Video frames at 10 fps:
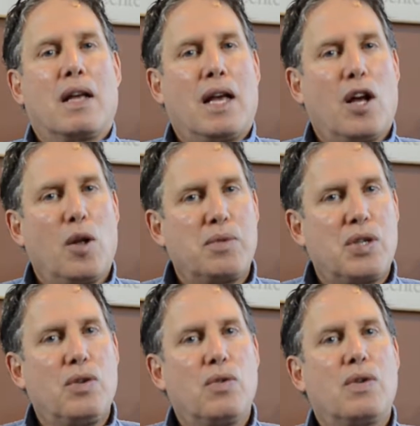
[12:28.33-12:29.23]
helps
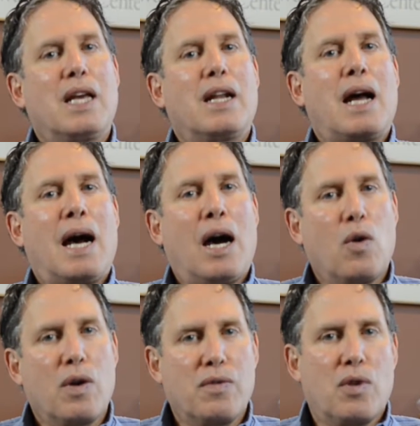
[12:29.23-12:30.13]
you get
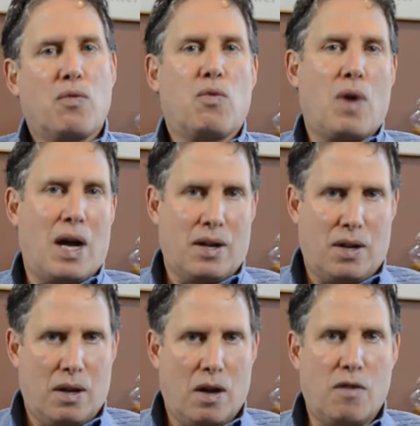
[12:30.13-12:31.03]
out of the rut
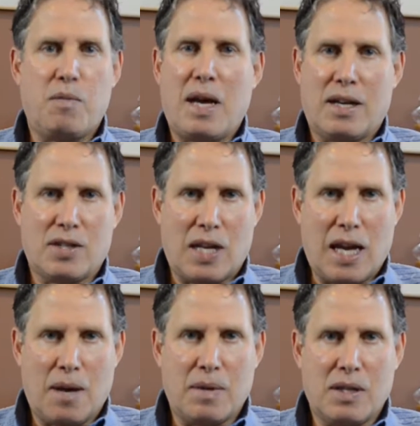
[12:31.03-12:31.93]
of past
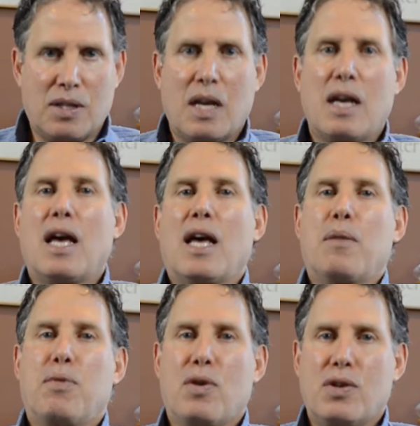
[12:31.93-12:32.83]
habits and
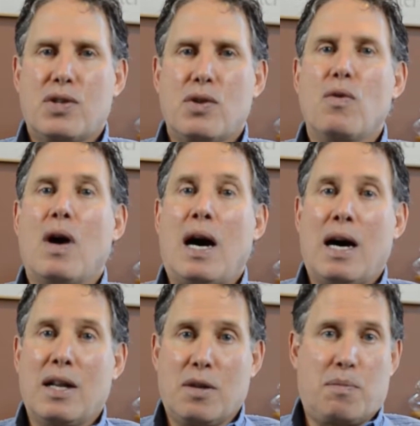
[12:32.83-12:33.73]
puts you
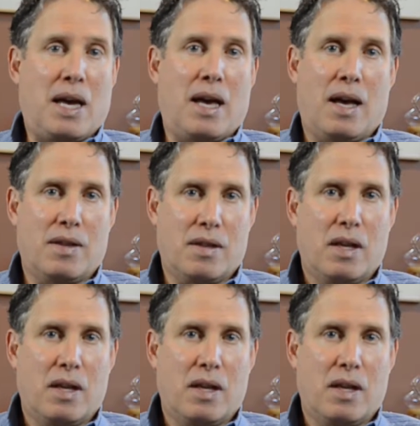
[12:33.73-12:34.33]
on the path